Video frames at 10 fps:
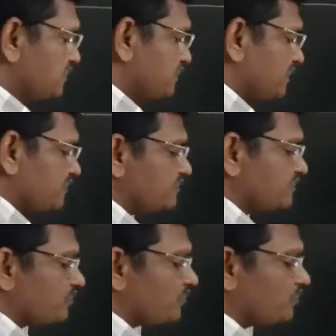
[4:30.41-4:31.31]

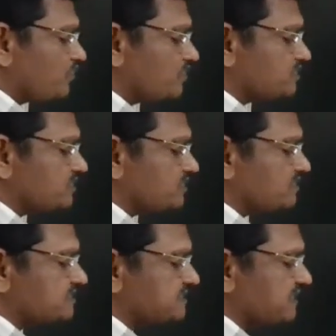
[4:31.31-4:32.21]
Then
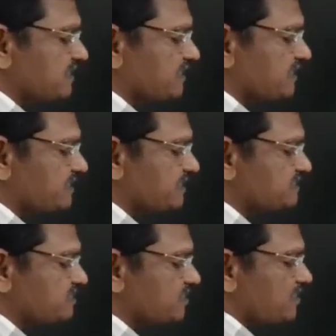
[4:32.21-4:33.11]
fourth cell
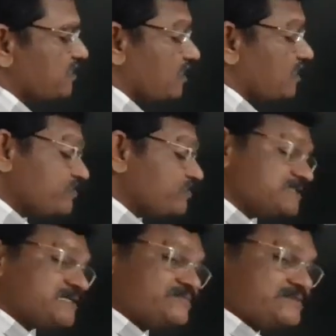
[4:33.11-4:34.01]
contains how
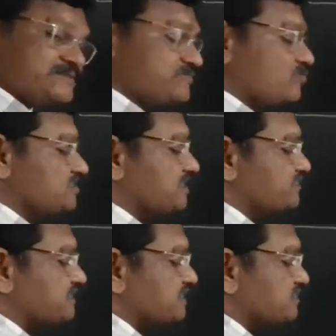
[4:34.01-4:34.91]
many subcells? 4
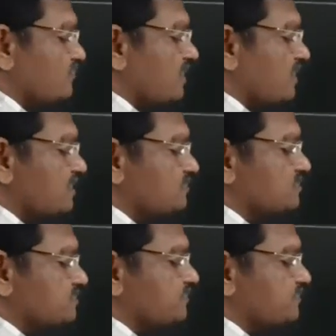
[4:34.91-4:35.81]
subcells. What are
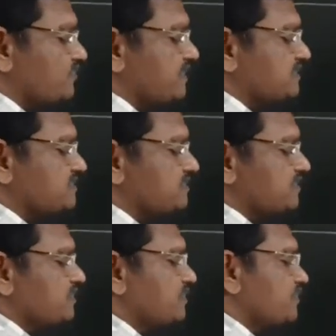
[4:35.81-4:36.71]
those? 4s,
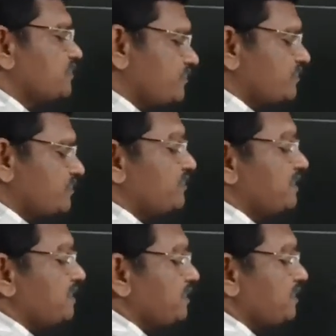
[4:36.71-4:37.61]

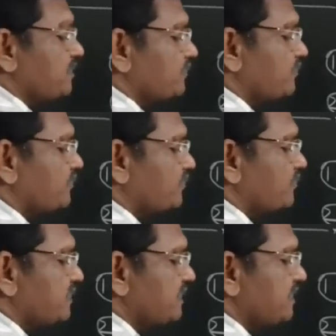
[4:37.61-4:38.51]
4p,
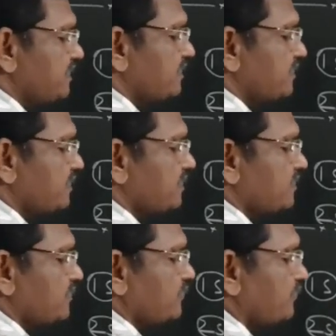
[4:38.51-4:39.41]
4d,
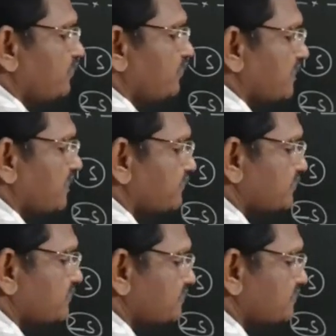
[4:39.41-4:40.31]
4f.